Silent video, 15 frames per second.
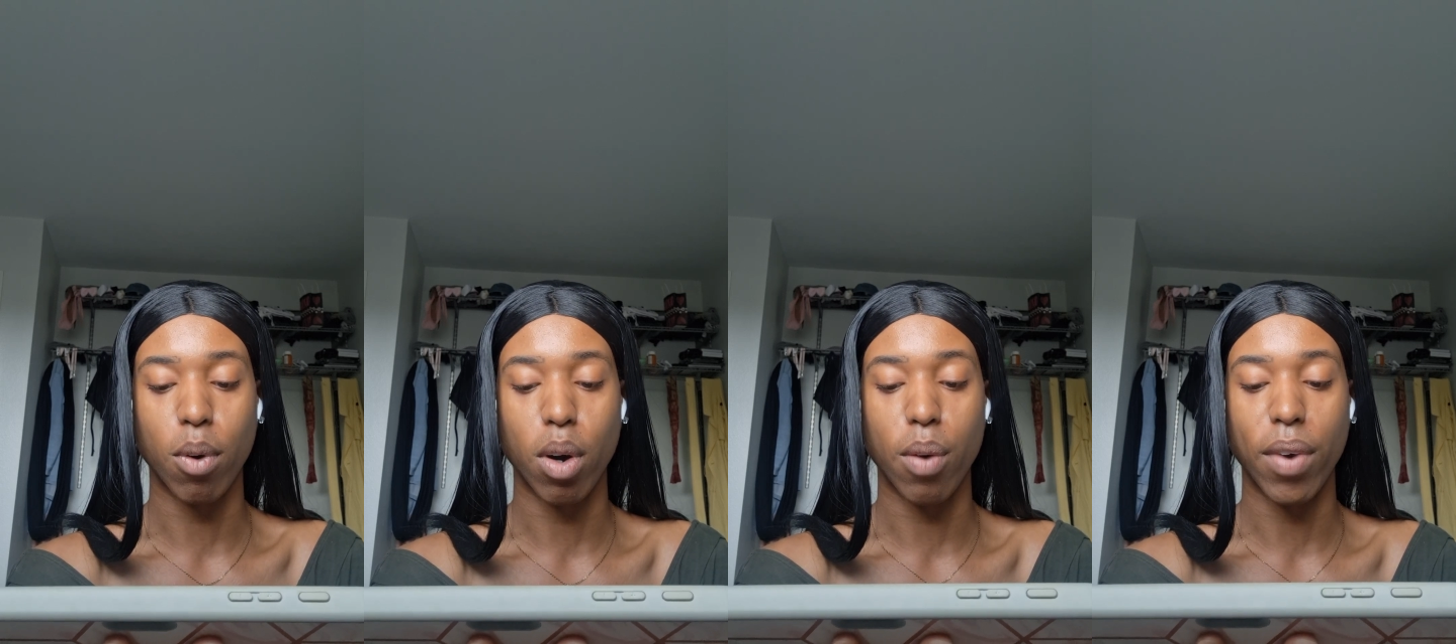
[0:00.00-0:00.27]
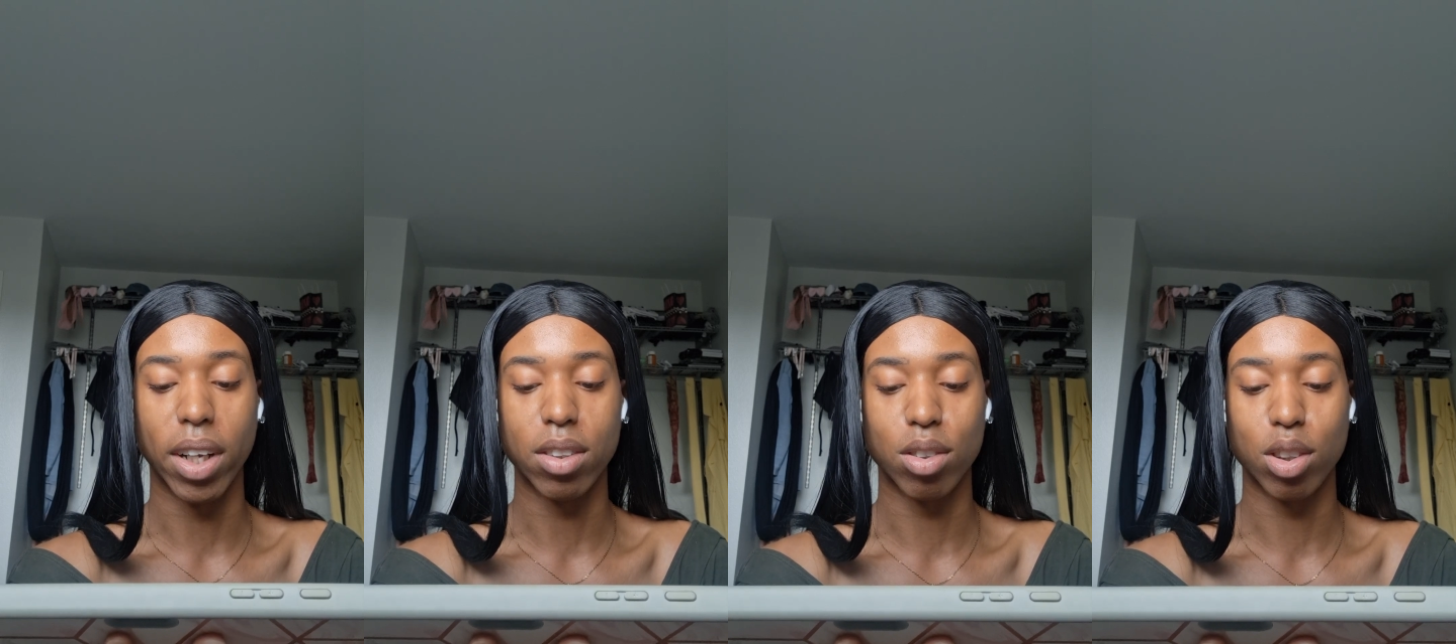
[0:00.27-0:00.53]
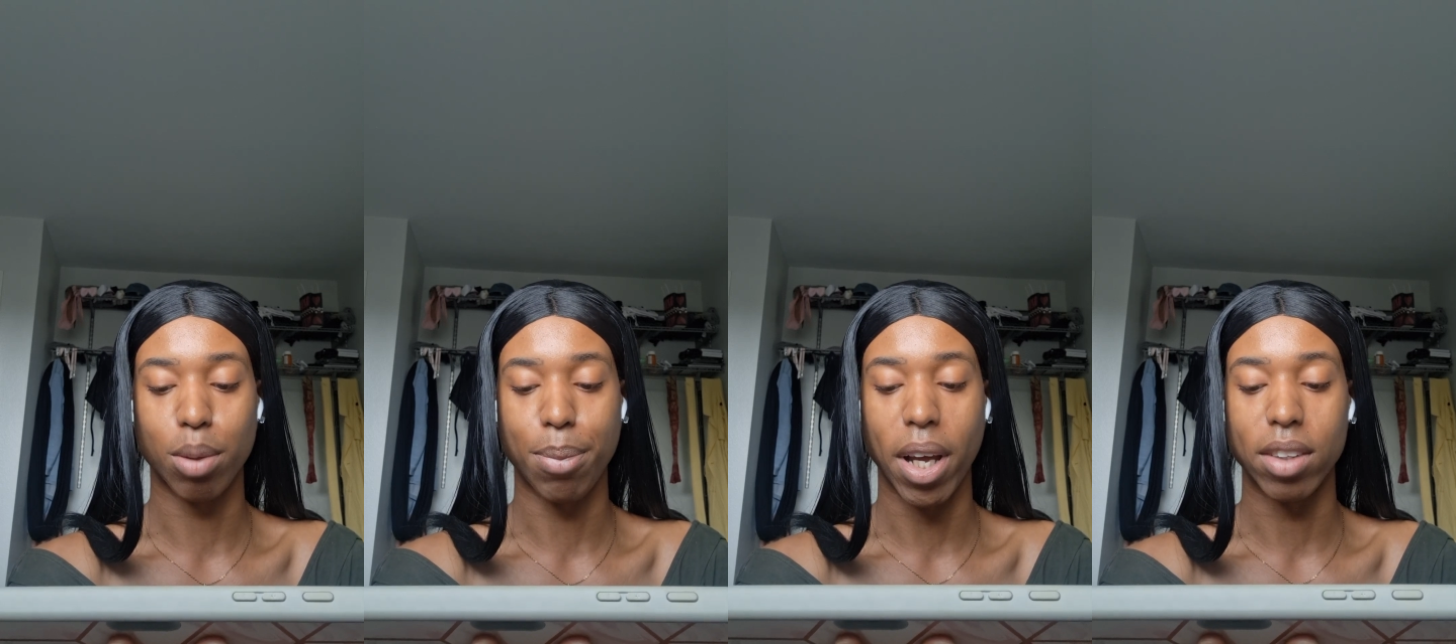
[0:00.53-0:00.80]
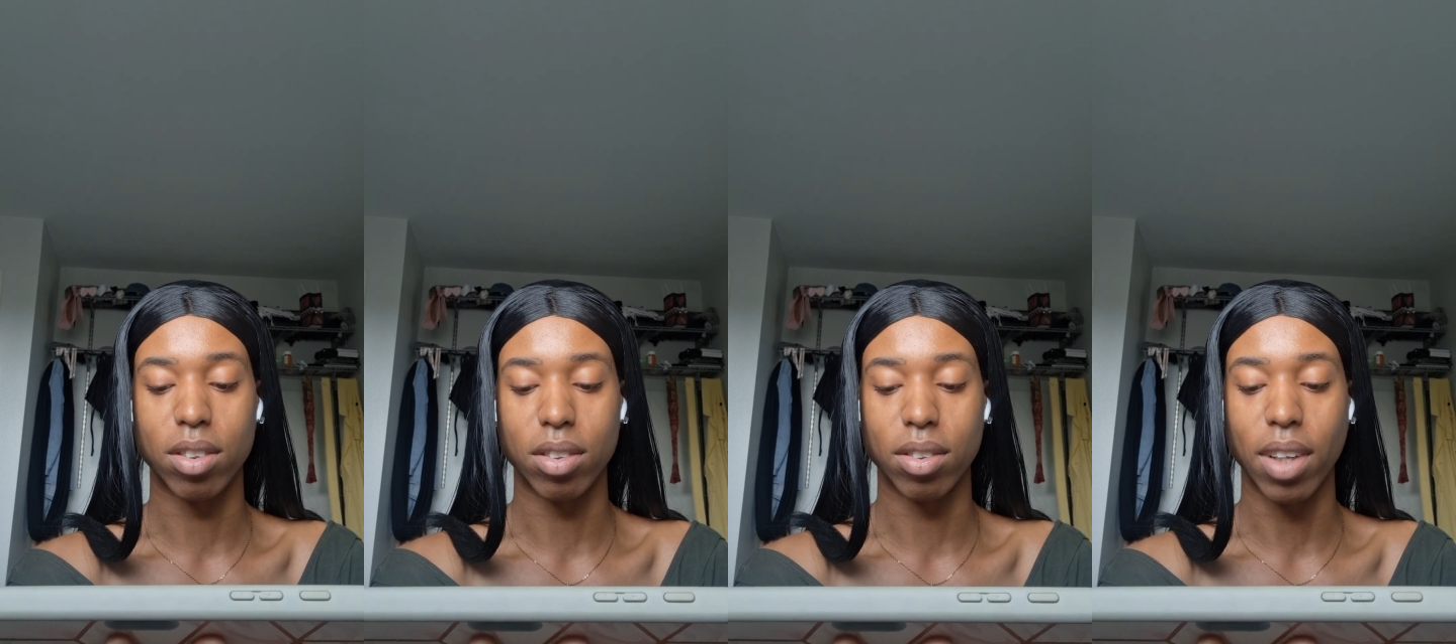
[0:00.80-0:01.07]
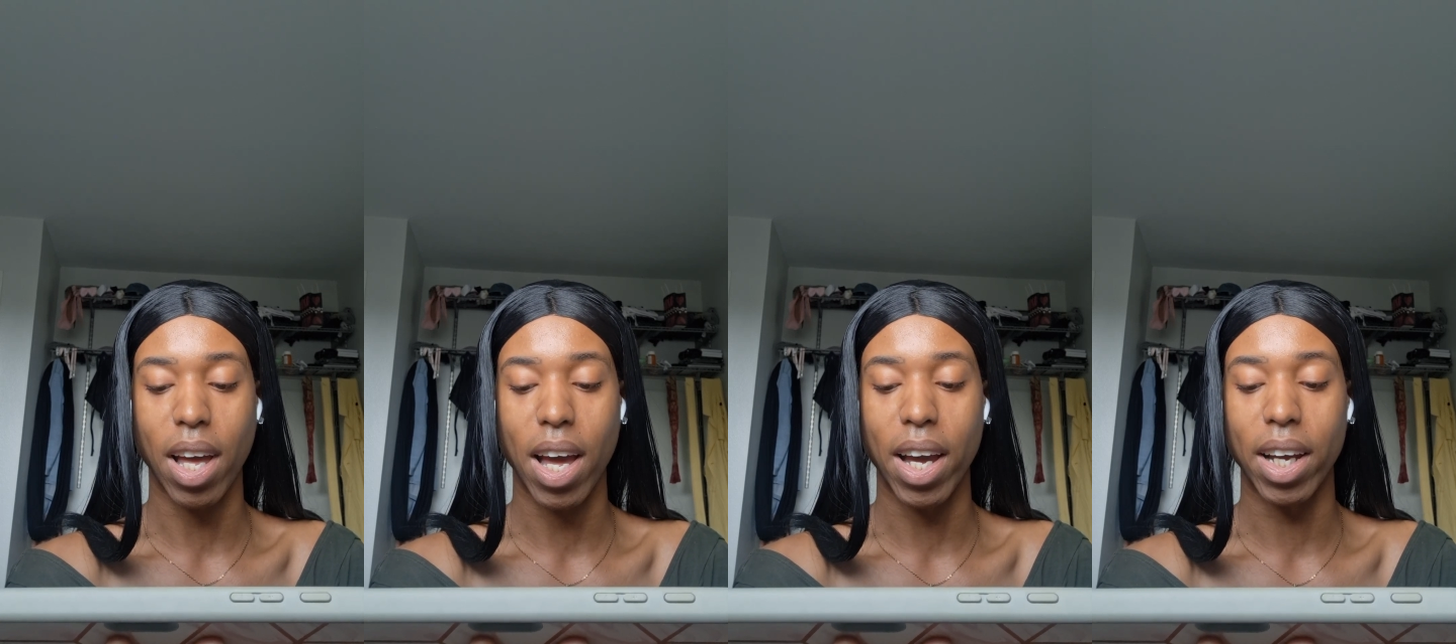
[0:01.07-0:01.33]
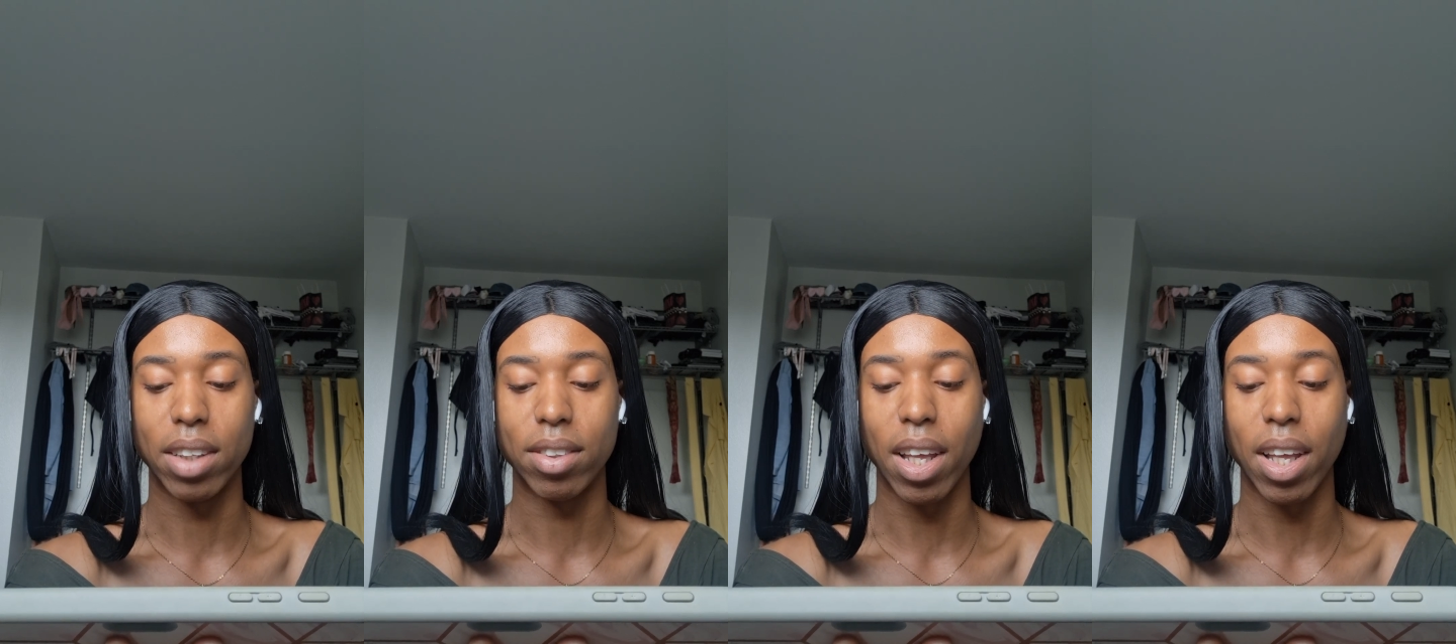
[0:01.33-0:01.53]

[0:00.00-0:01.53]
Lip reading: registered pesticides,